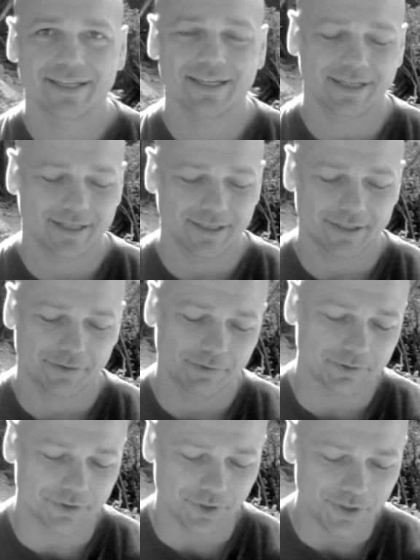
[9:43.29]
uh, it's a
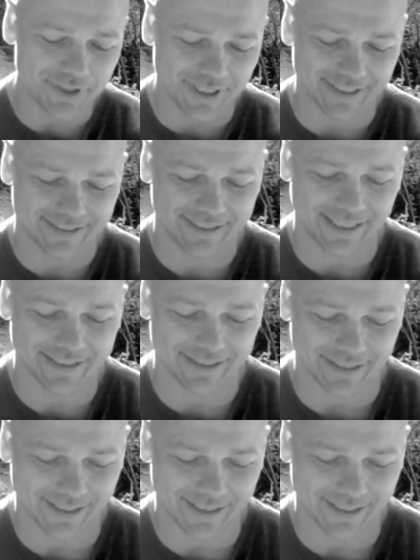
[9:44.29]
real doozy in a sense.